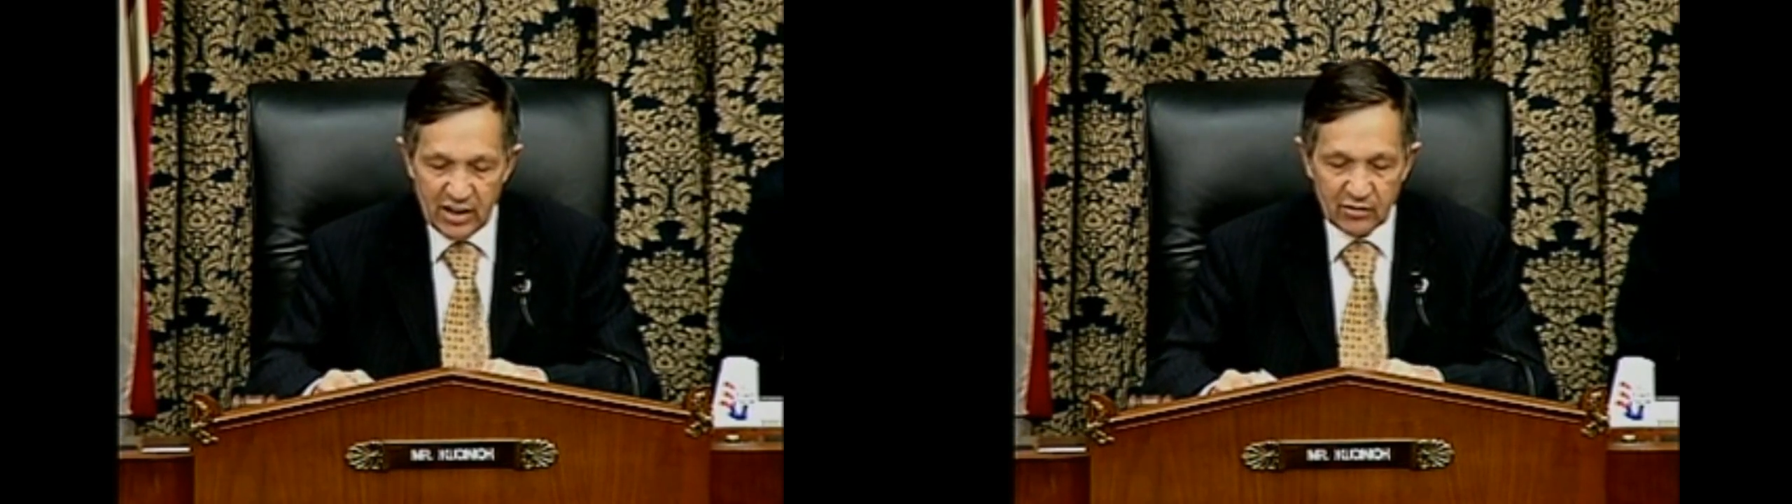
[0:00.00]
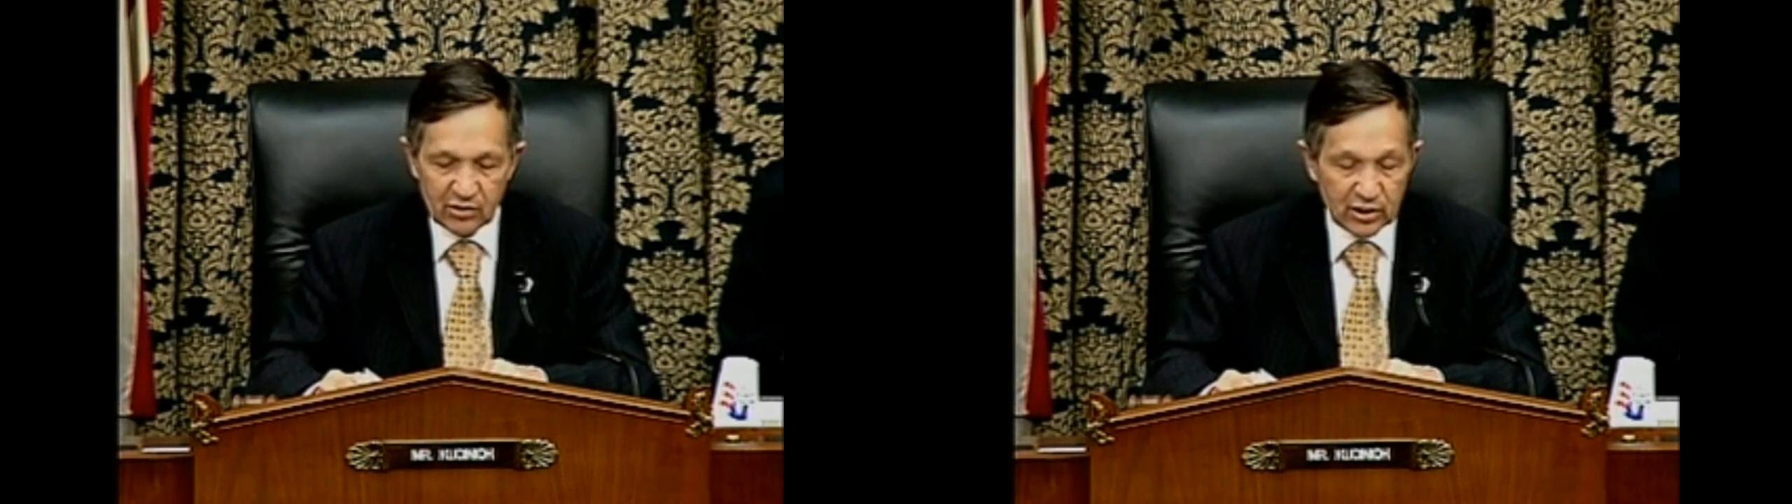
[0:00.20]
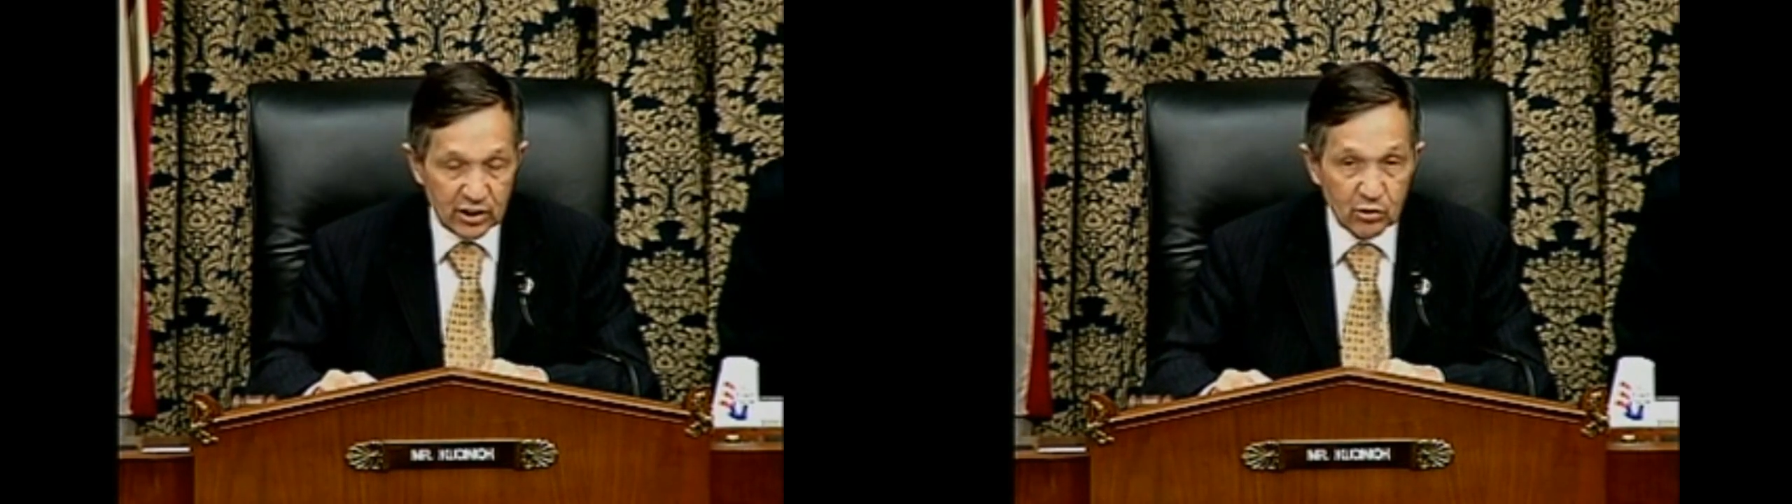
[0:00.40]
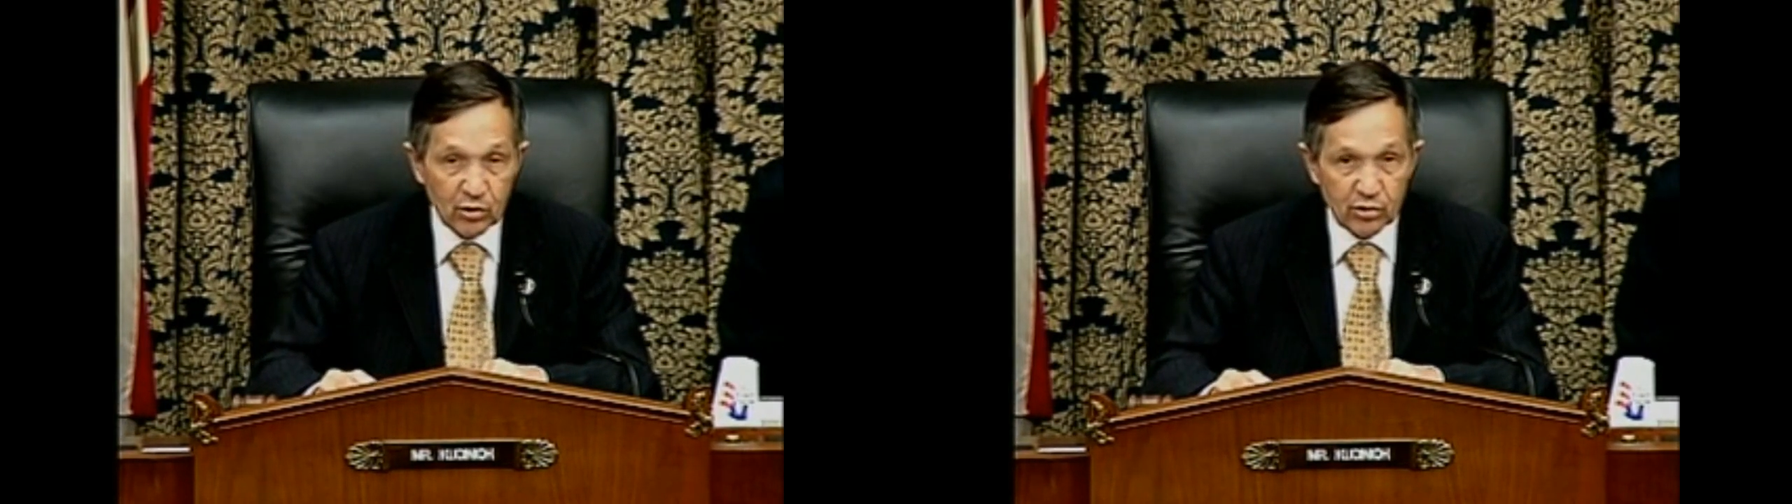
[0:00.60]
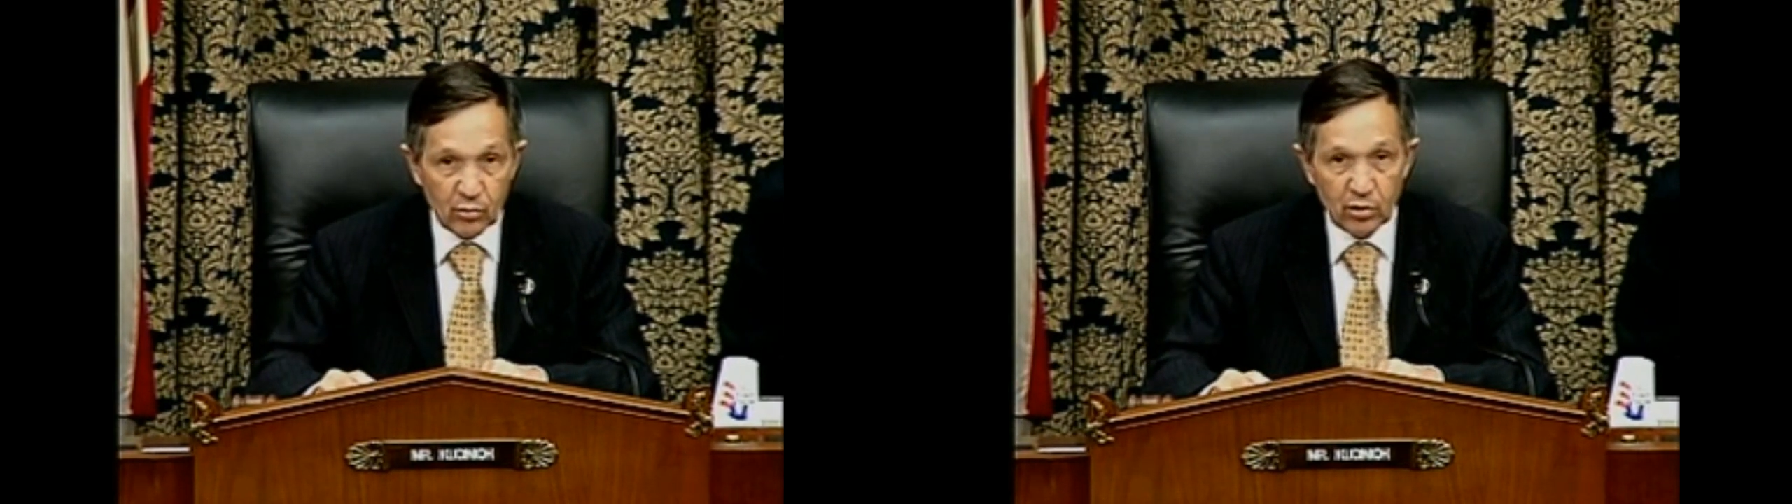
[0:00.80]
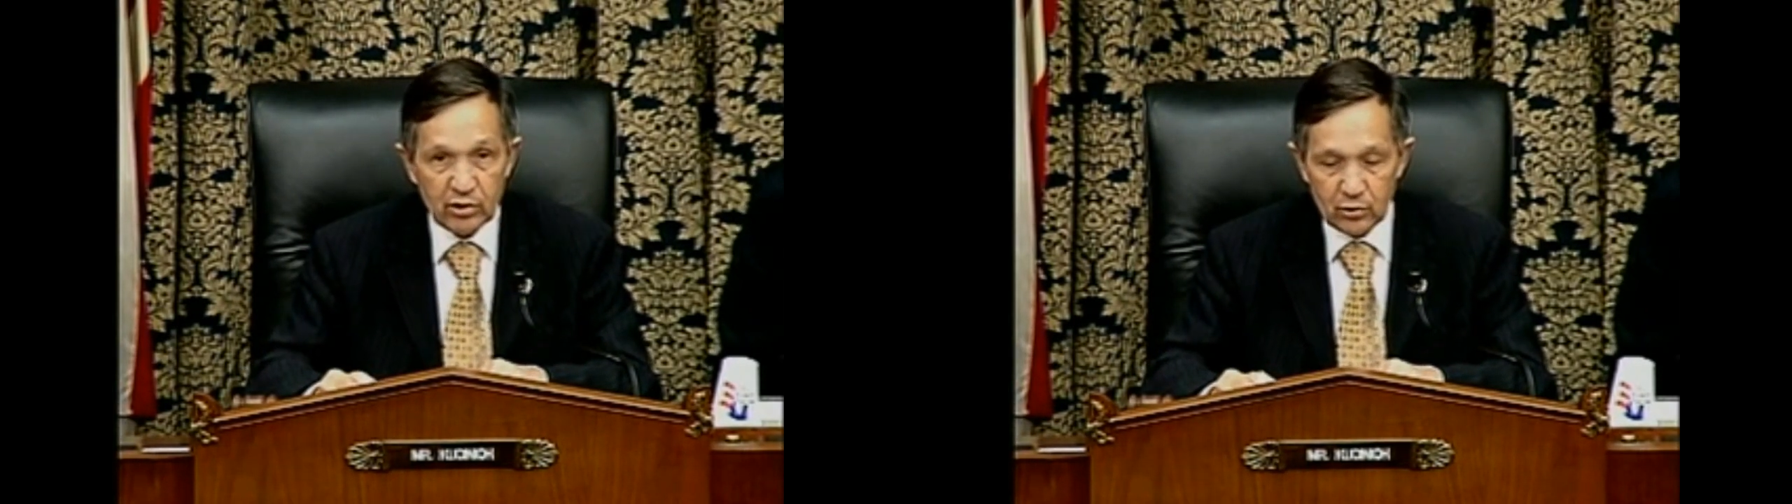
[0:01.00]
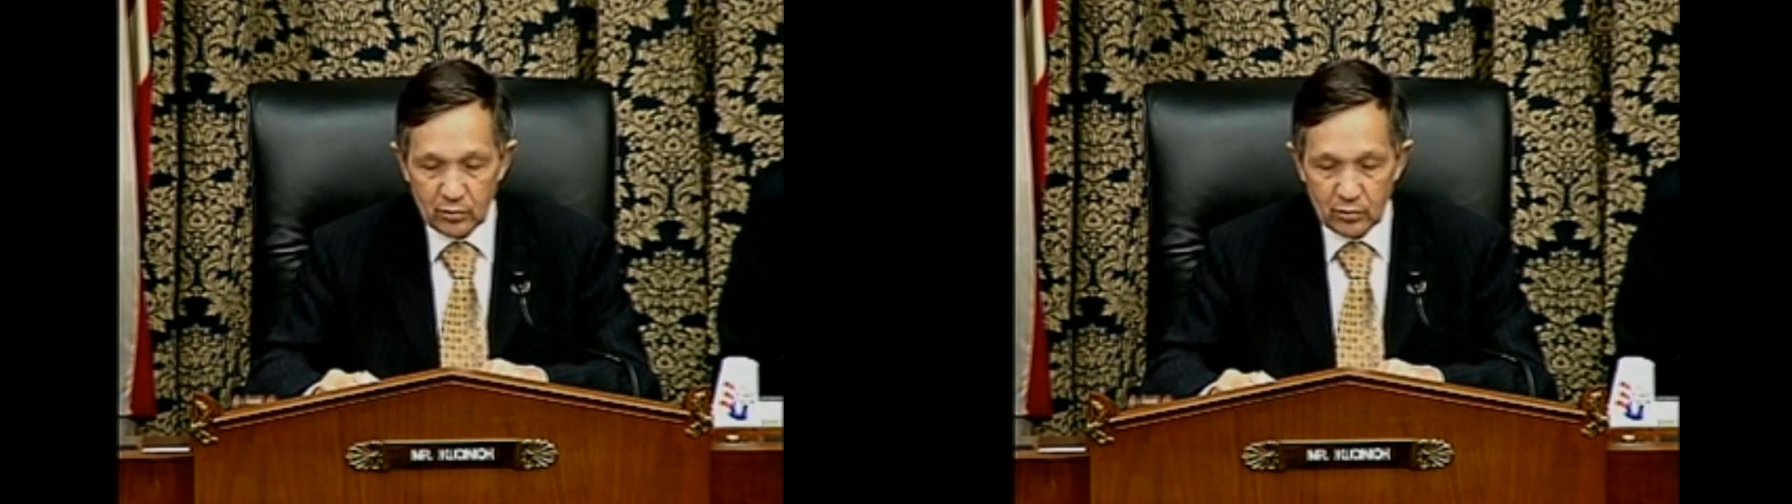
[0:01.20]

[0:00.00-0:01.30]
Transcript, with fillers: have the legal authority